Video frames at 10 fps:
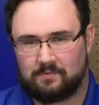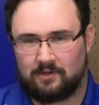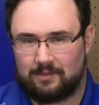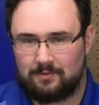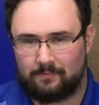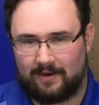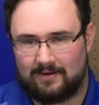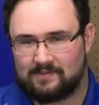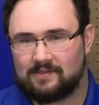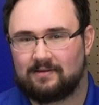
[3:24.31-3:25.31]
where human
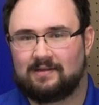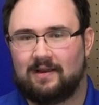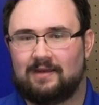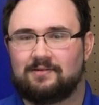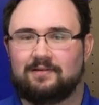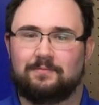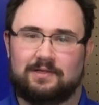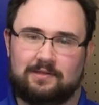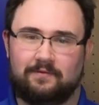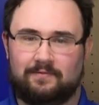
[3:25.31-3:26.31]
players can enter them
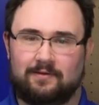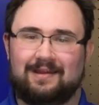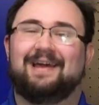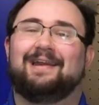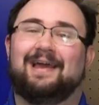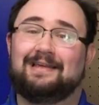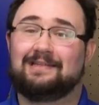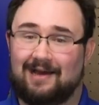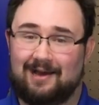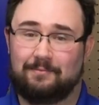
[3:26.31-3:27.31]
into the field at any
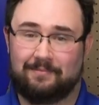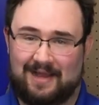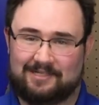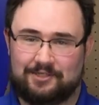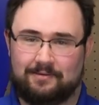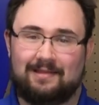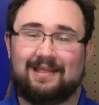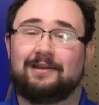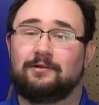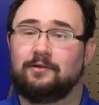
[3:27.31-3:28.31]
time in the match.
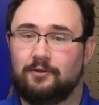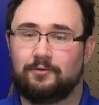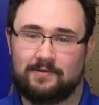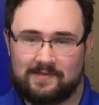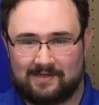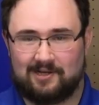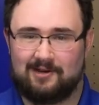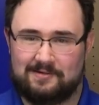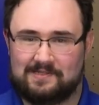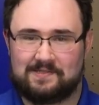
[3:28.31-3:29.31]
That includes
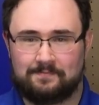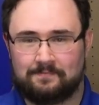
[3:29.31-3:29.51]
autonomous.